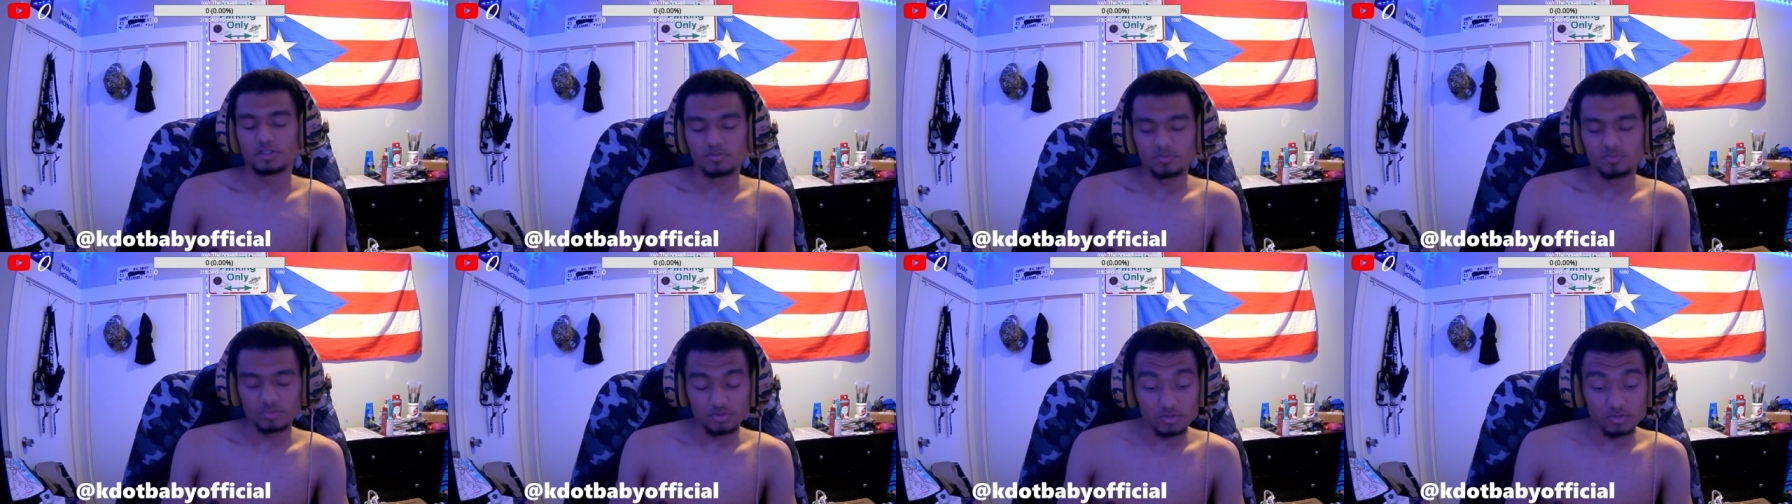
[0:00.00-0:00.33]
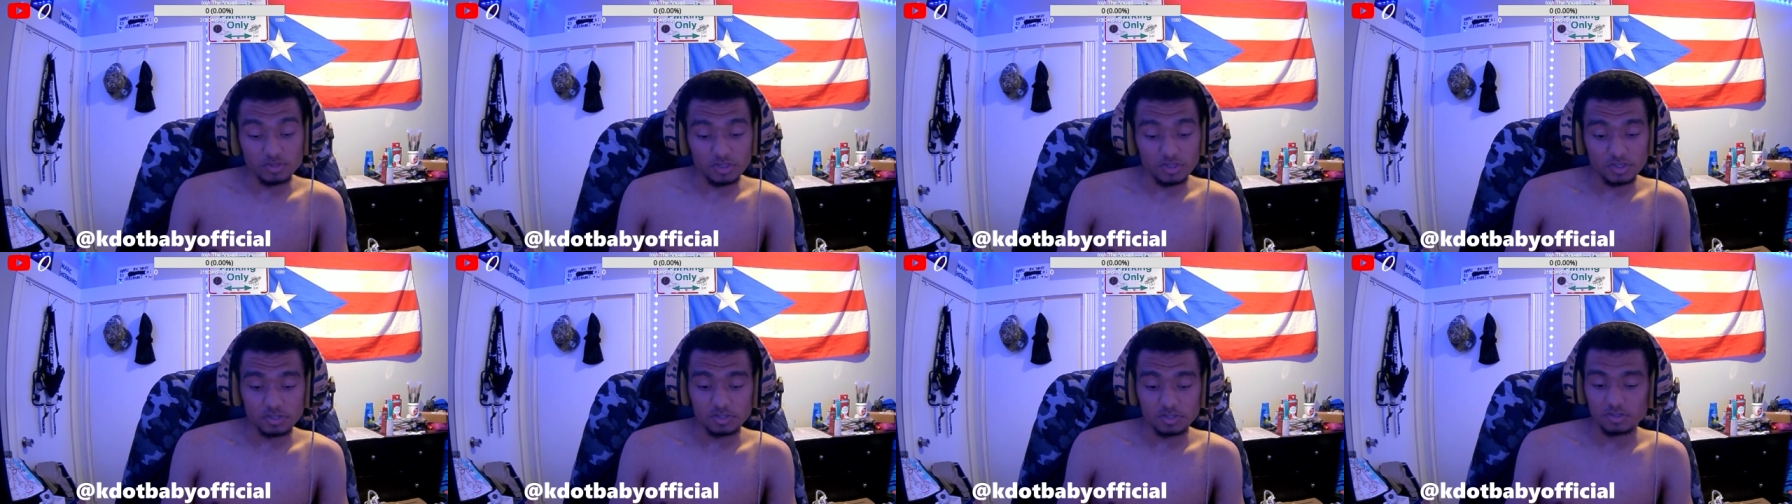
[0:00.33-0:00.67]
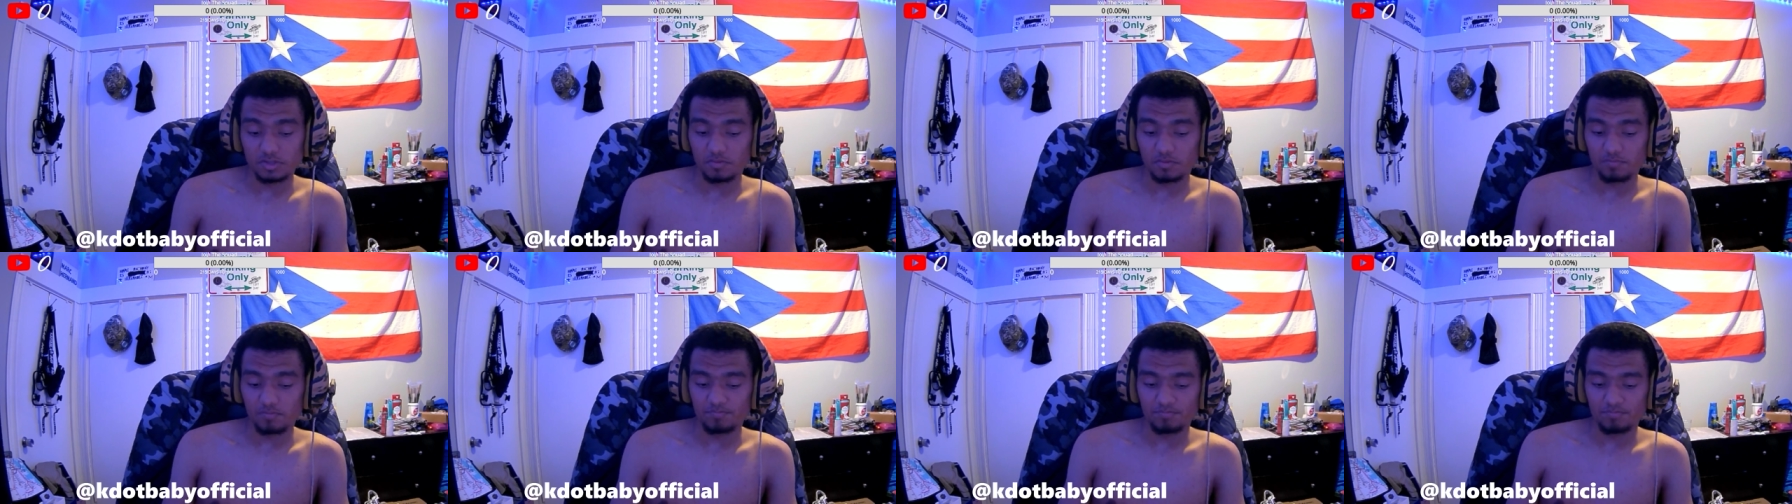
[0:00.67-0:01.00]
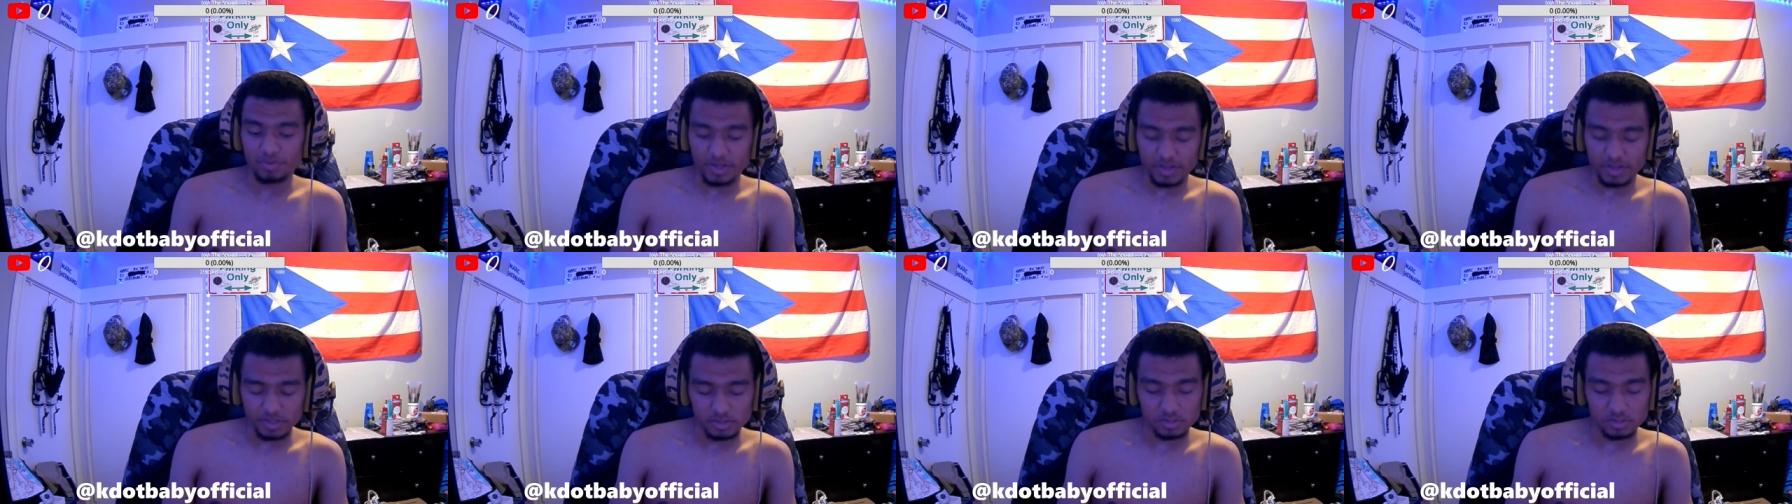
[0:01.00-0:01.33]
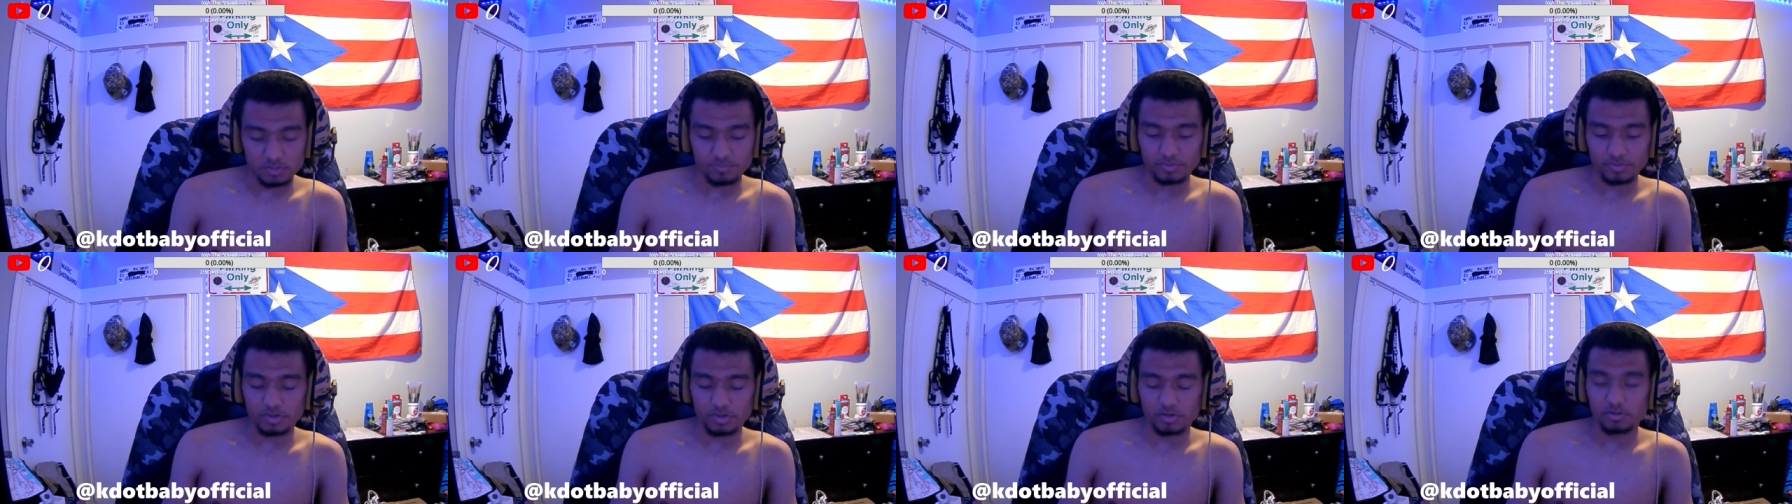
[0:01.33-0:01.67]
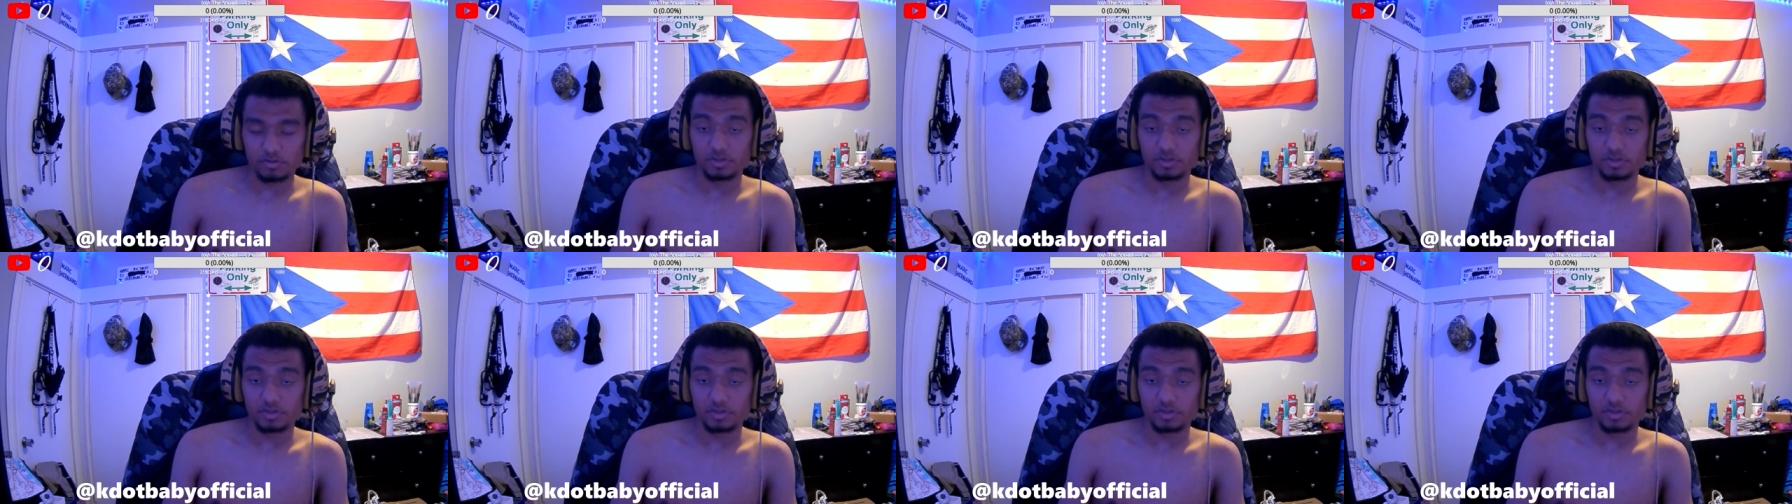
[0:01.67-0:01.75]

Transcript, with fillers: music is a banger, bro.